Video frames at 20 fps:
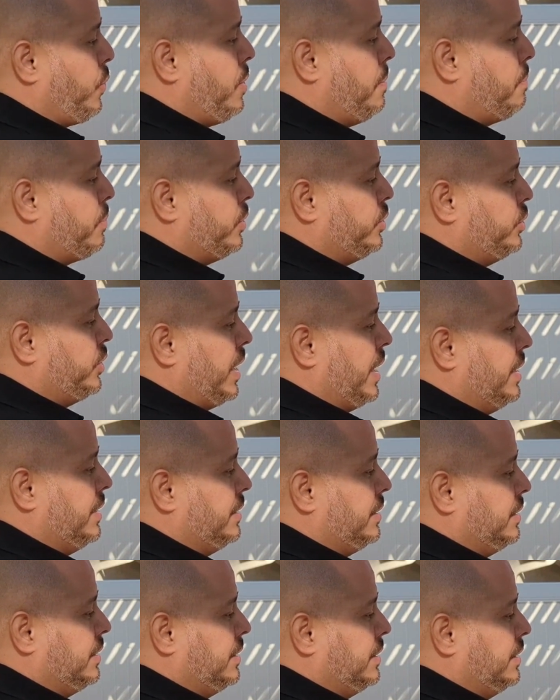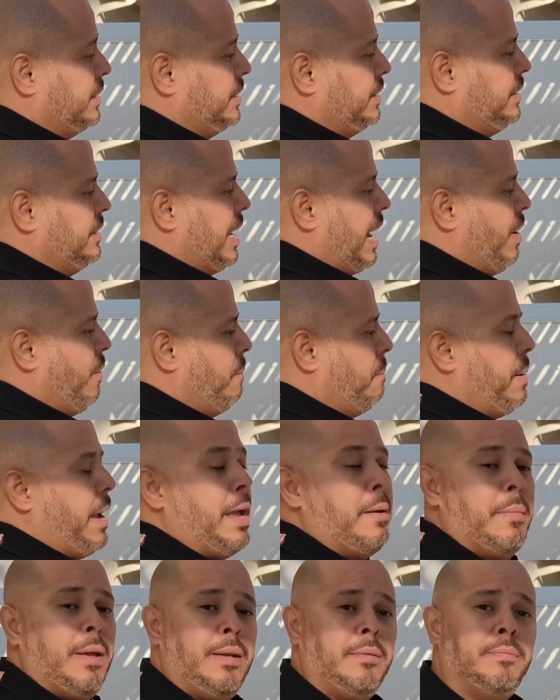3% down
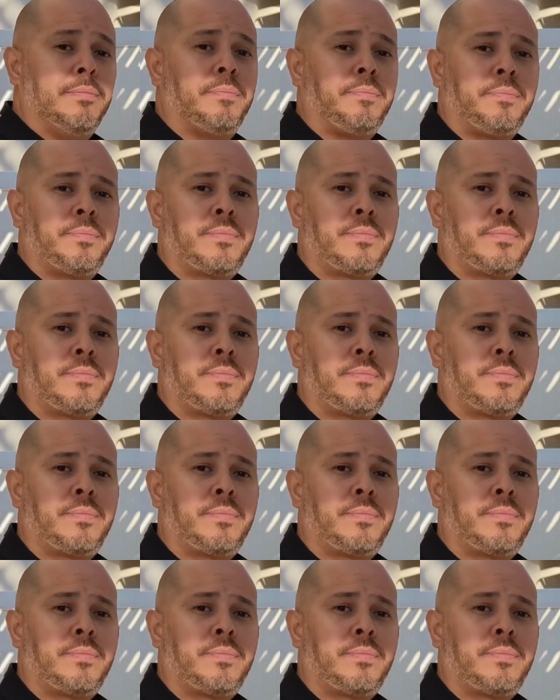payment.